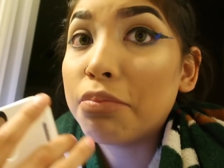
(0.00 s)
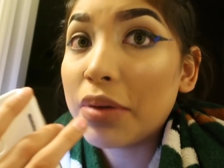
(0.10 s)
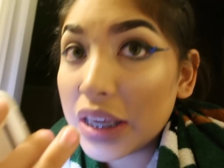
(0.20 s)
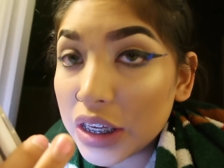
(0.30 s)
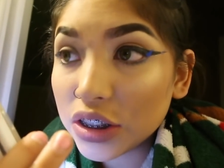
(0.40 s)

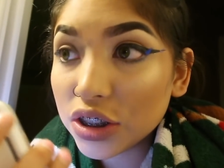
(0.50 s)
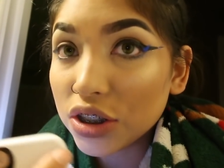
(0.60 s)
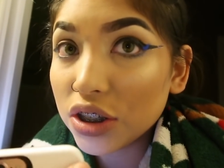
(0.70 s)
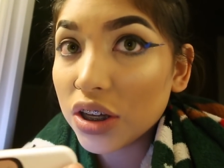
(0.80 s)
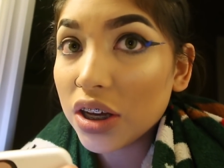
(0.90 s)

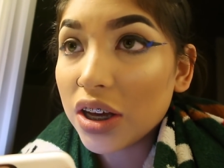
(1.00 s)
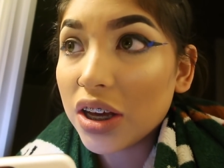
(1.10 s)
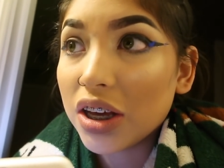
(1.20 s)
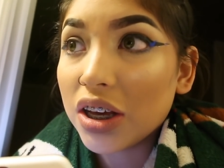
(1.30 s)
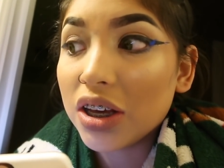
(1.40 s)
bitch.
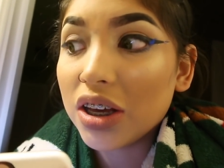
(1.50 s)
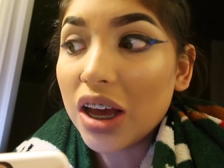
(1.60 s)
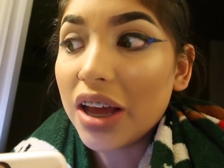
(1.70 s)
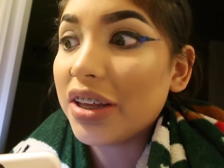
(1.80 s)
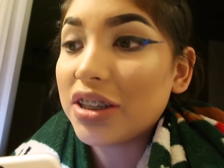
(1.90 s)

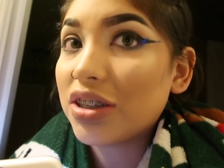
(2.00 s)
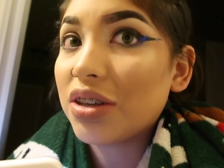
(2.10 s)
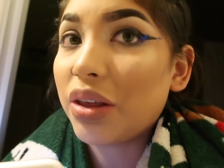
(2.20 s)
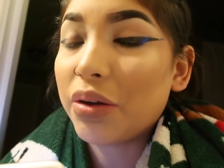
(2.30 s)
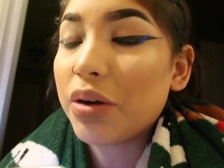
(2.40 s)
And he
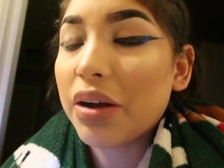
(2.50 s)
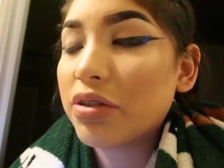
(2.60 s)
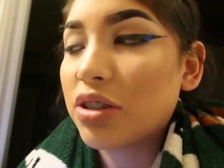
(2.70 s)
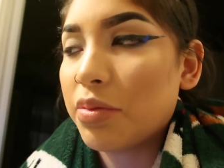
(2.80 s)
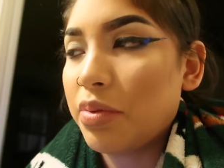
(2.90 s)
says, like, we're
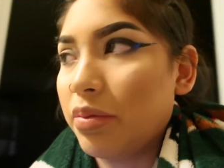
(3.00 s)
having so many